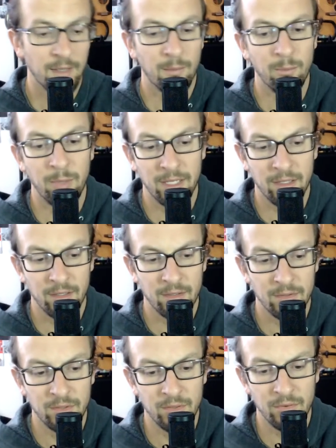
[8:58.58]
but
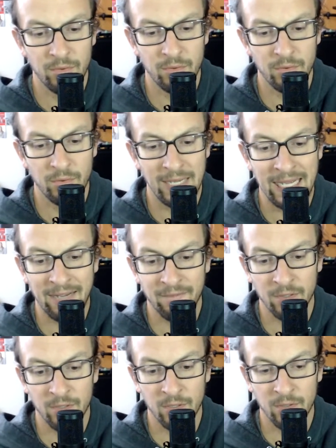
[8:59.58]
do you have
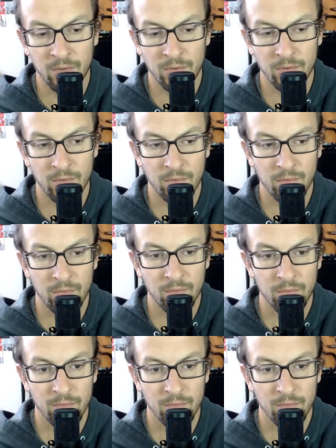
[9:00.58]
to go